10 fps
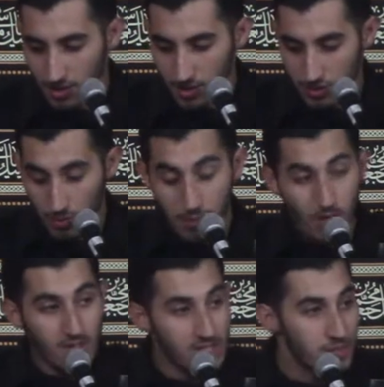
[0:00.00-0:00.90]
It's not
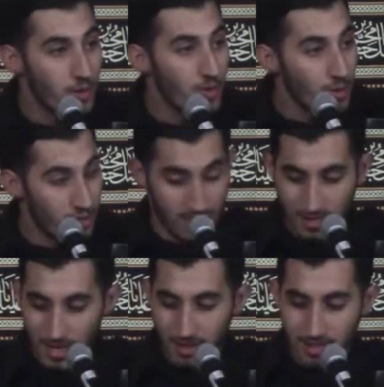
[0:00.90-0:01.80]
because this bottle, this
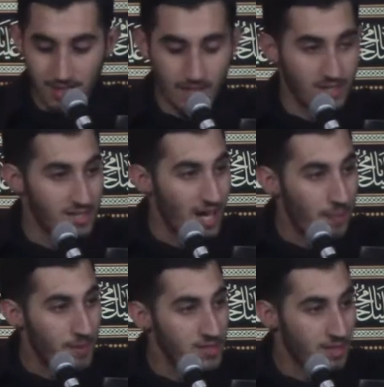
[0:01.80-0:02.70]
this this
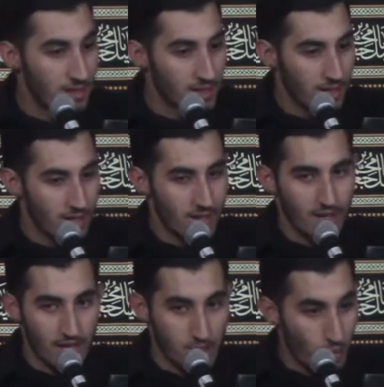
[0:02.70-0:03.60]
cup isn't
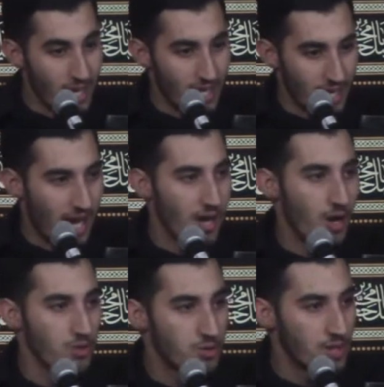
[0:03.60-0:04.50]
is weak, it can't
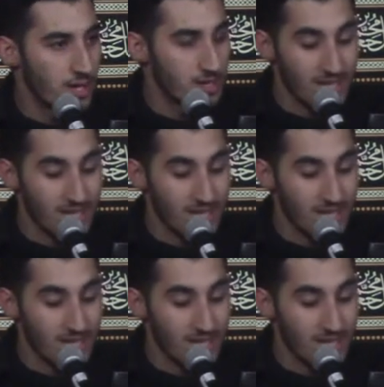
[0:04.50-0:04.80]
hold too late.